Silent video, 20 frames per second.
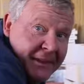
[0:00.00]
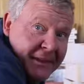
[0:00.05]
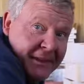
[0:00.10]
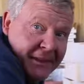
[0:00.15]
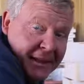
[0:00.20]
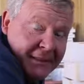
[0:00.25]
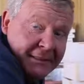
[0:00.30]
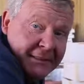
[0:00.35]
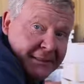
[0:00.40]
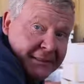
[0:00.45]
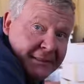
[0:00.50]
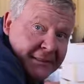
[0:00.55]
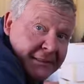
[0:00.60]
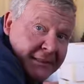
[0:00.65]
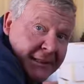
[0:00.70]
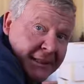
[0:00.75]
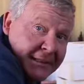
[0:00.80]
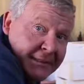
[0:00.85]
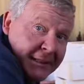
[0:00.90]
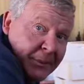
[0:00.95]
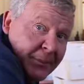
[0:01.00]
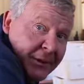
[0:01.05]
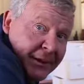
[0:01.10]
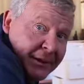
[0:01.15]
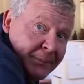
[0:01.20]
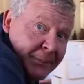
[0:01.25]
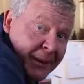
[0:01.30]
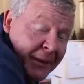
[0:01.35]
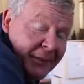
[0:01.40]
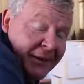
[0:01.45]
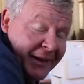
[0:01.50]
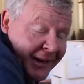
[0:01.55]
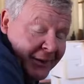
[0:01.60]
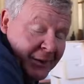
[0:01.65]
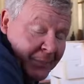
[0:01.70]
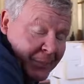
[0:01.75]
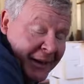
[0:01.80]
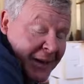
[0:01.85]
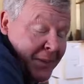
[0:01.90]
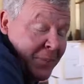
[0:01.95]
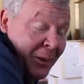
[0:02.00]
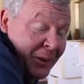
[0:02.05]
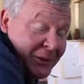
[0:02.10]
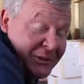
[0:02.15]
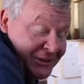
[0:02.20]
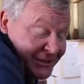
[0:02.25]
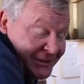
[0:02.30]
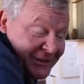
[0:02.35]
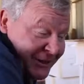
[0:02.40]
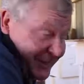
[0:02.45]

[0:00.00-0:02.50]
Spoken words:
that's in this shed somewhere, buried under big boxes,